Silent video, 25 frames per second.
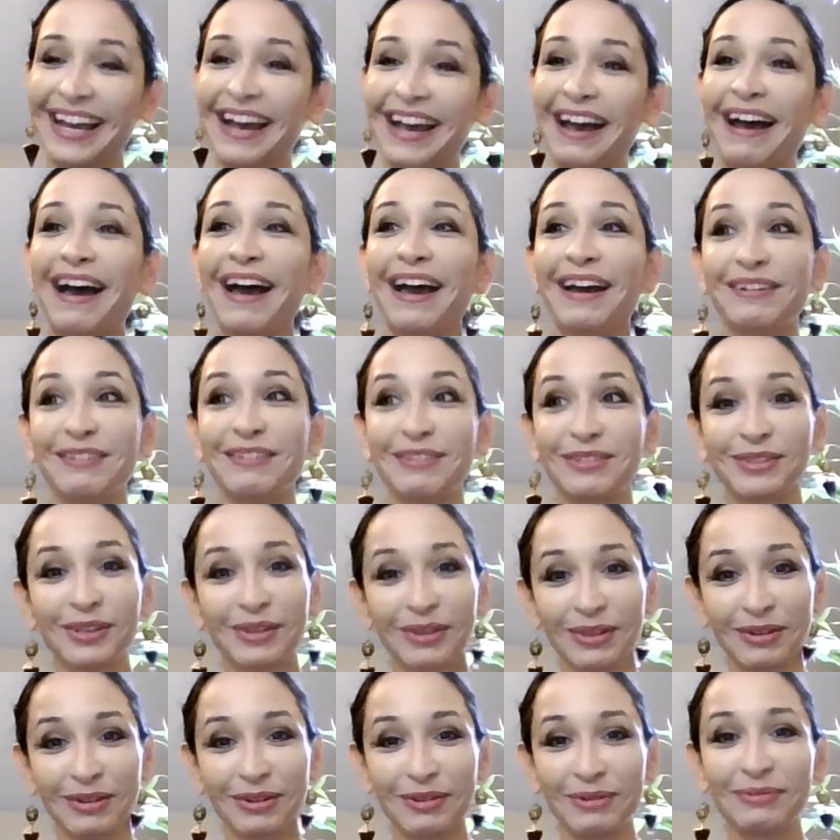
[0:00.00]
I was a
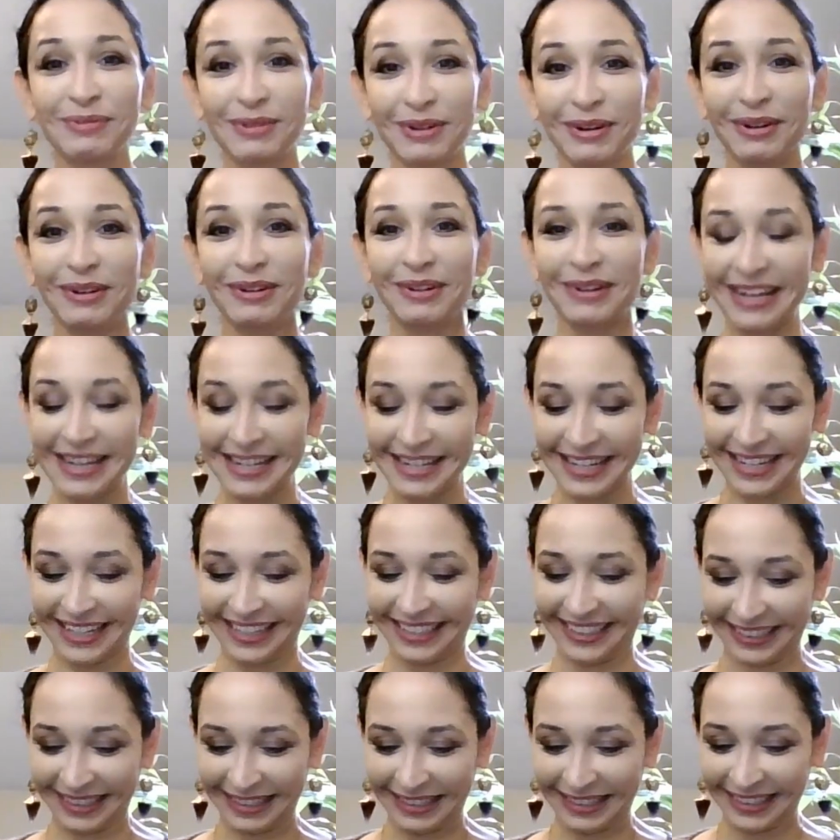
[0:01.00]
little worried.
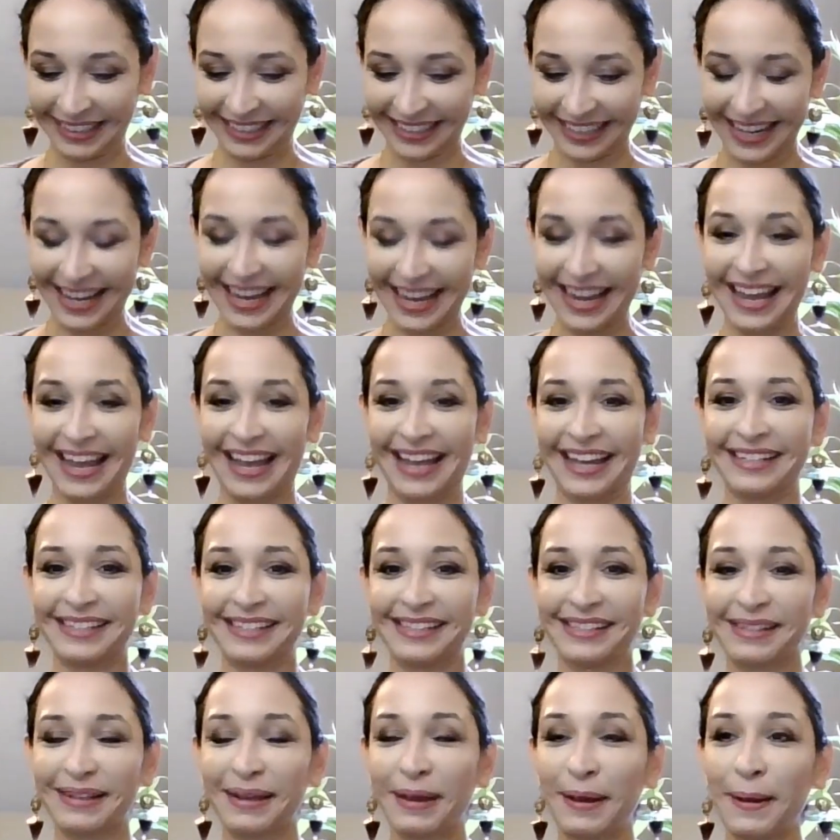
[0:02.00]
And,
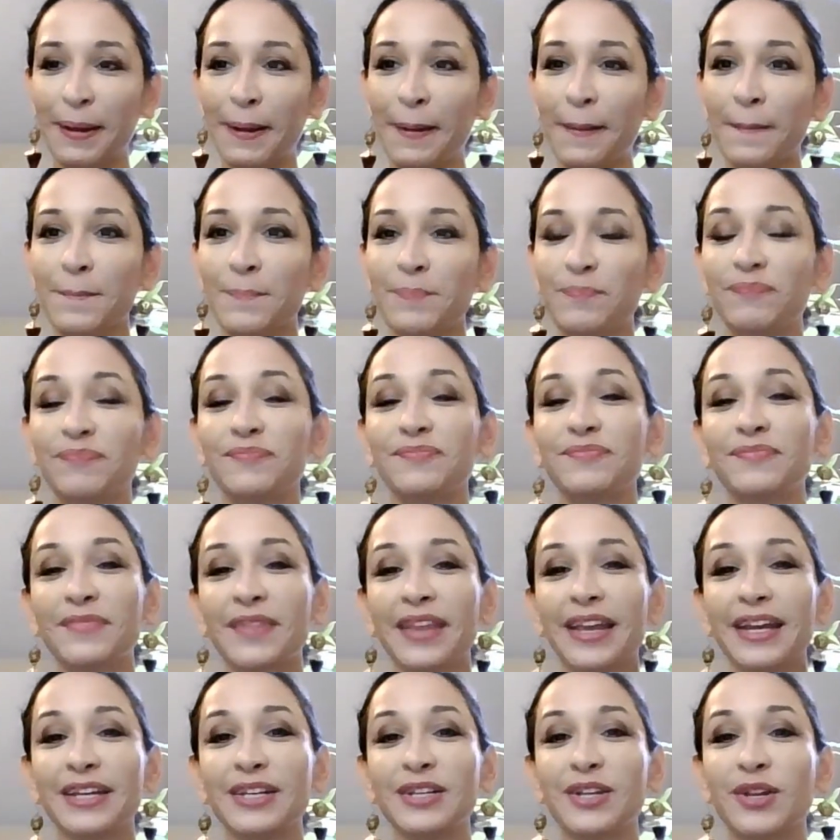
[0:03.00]

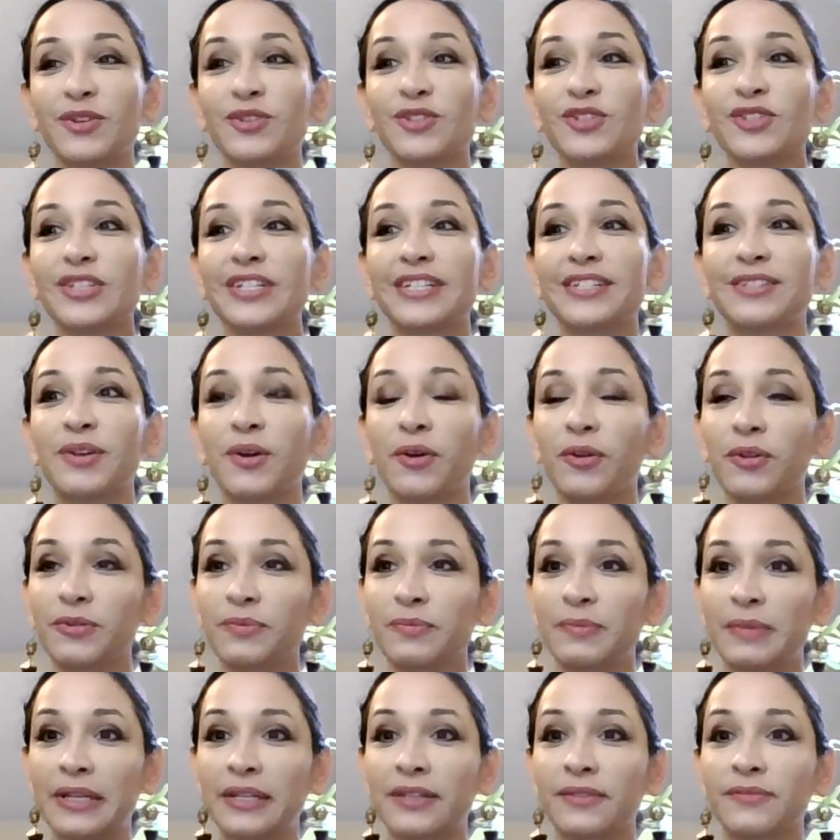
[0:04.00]
she told
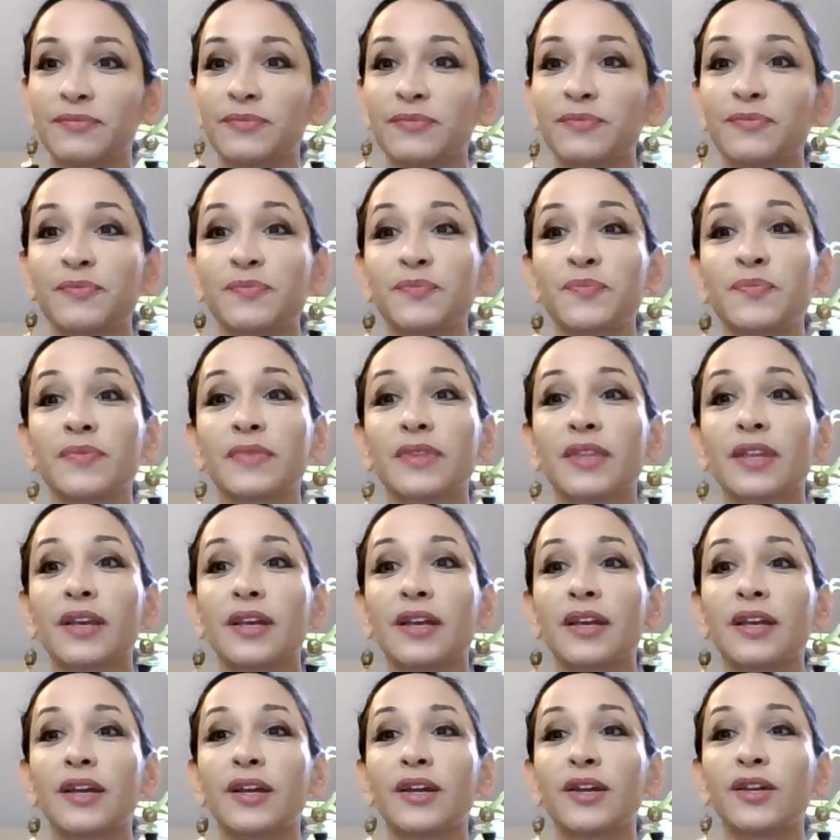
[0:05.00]
me,
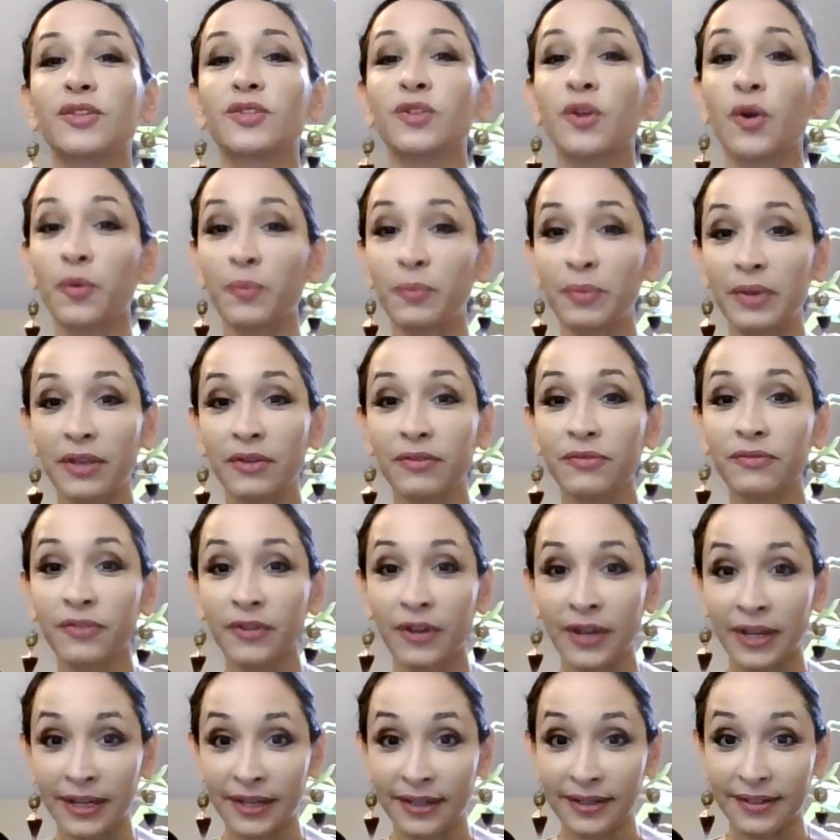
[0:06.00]
don't be
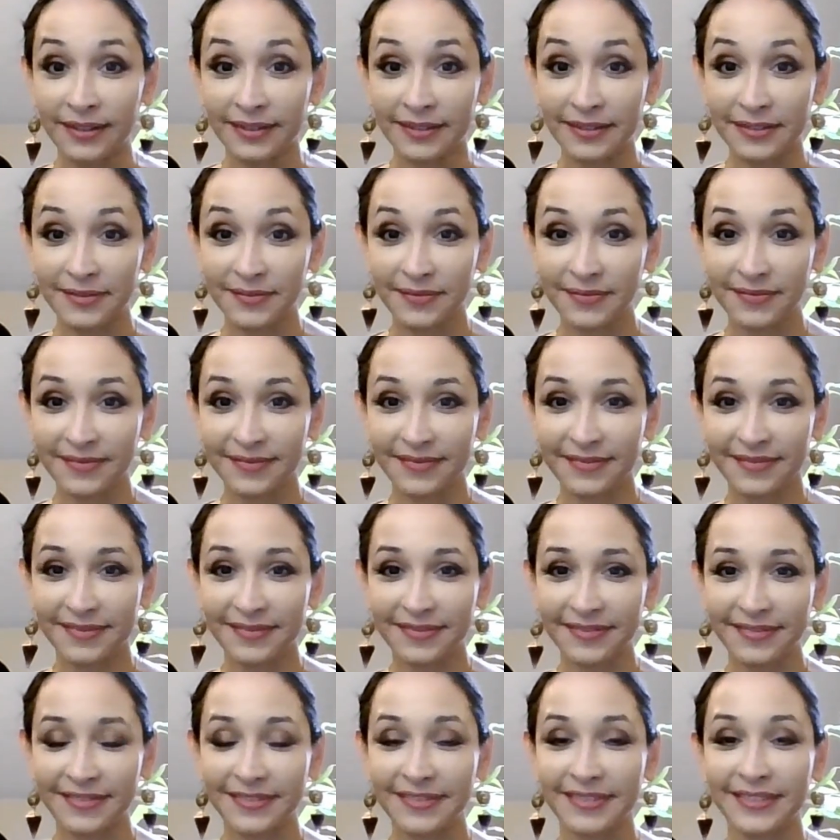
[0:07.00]
afraid.
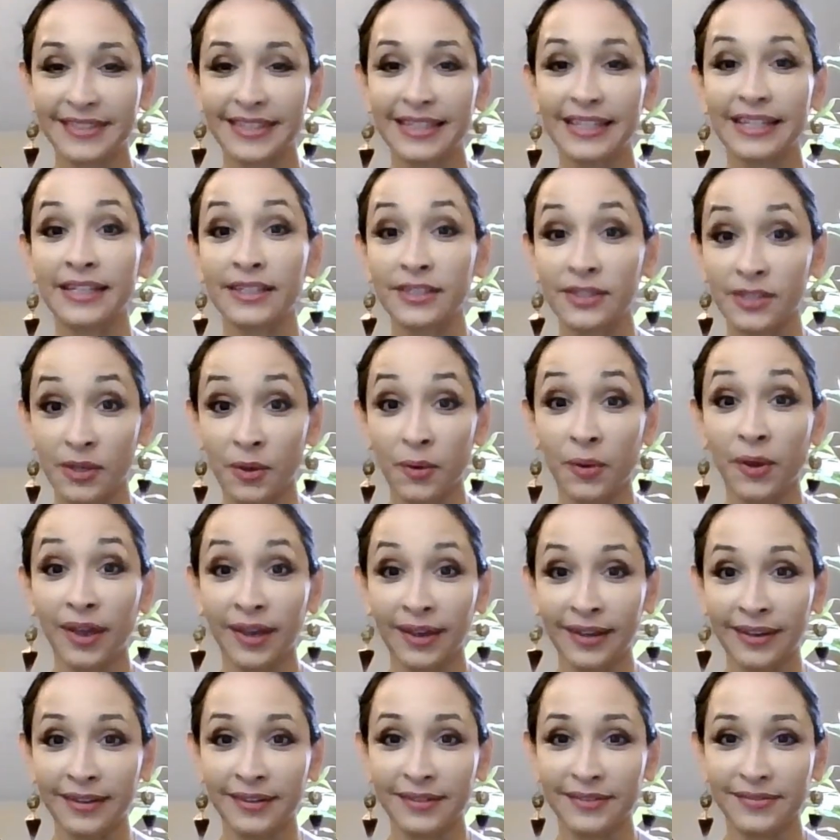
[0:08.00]
It's
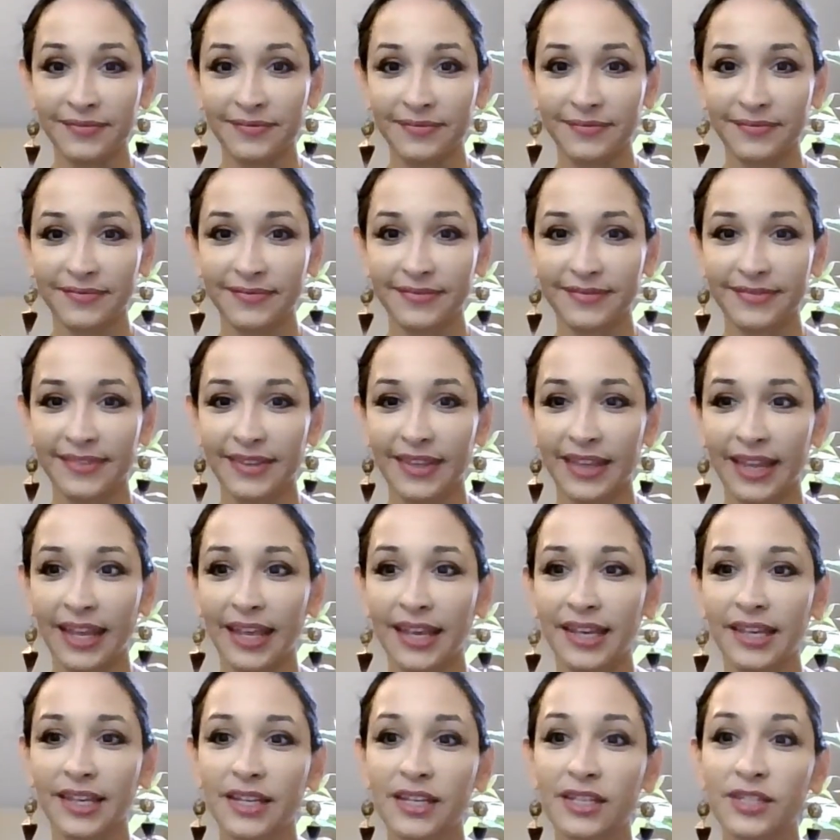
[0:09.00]
okay.
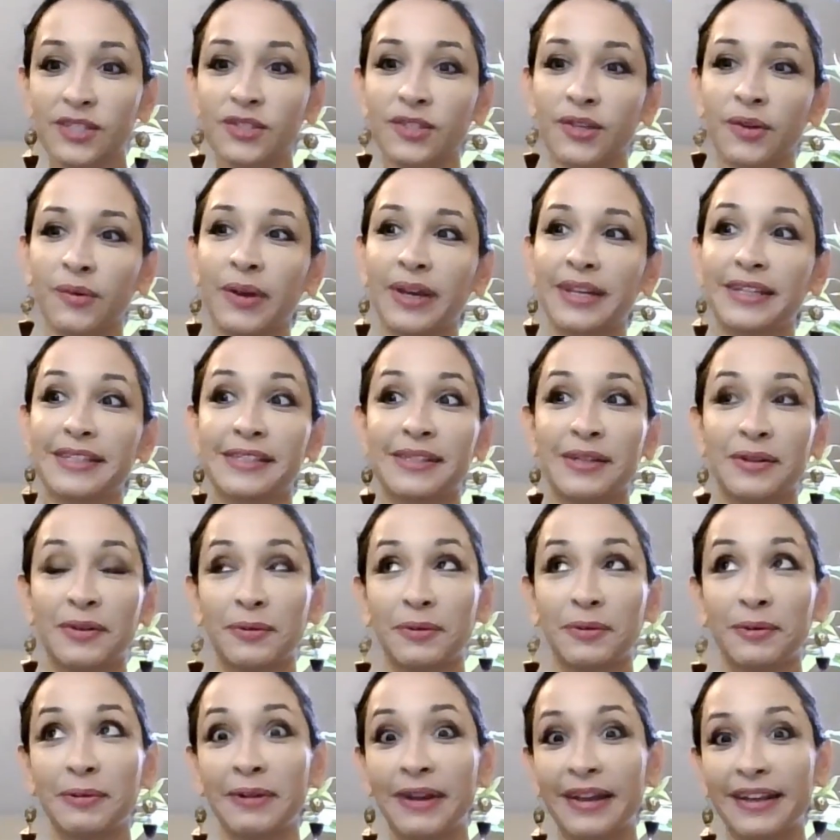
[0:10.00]
So I said, all
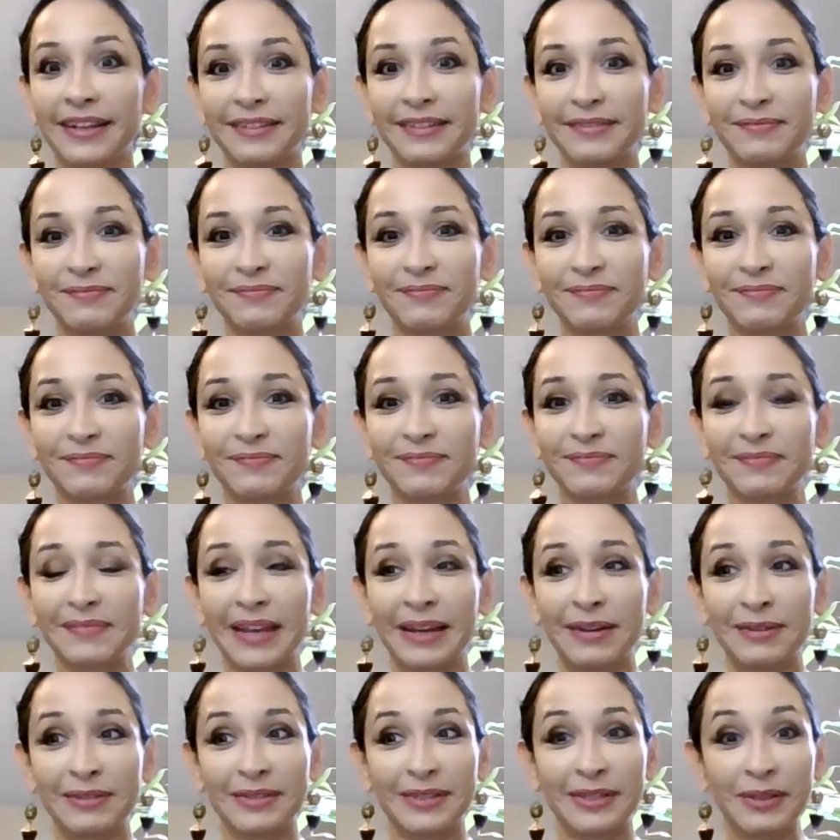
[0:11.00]
right. I
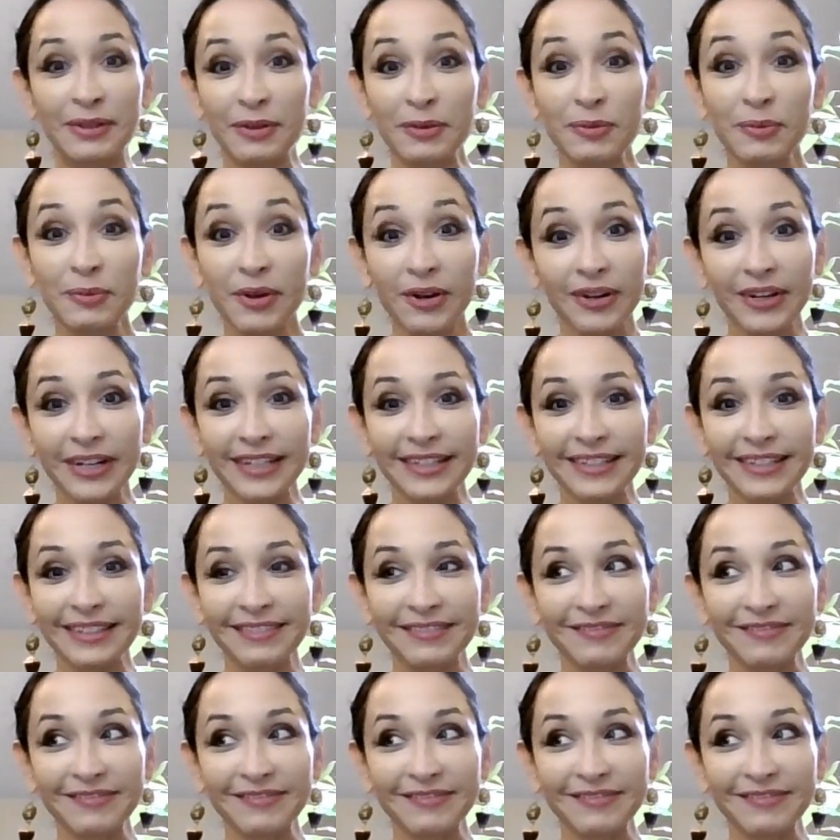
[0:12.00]
was a little worried,